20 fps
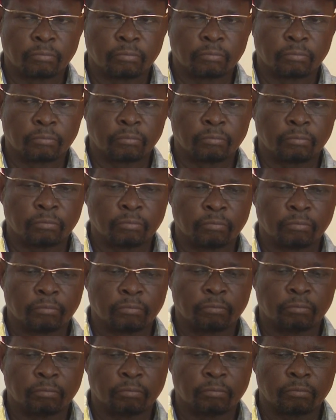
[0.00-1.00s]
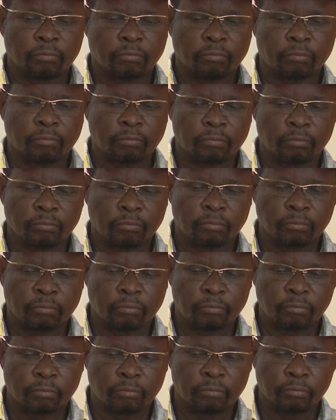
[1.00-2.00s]

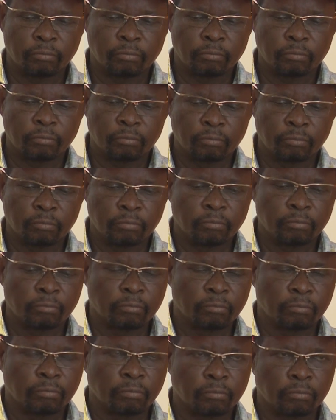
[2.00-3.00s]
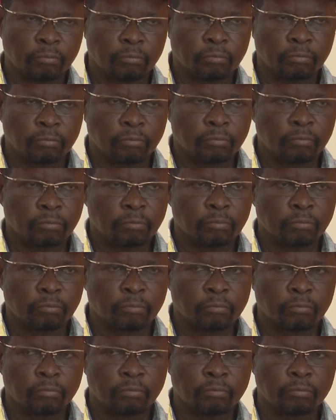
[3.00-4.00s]

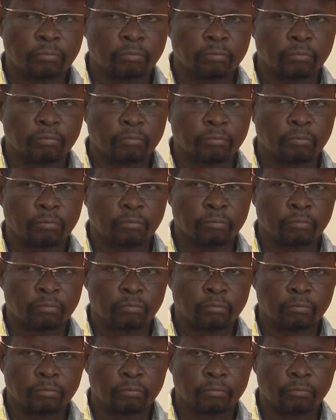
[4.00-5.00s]
[no speech]